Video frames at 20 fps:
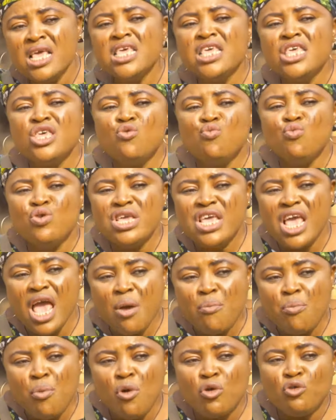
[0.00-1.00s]
he will
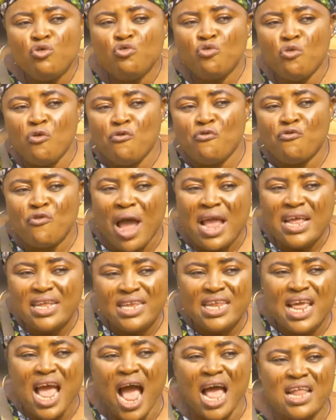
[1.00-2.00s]
help us to find
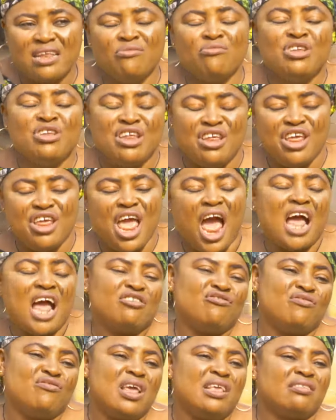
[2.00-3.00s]
the
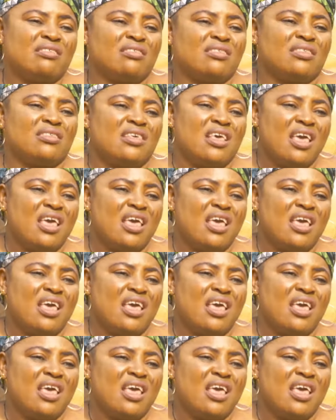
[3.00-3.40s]
address.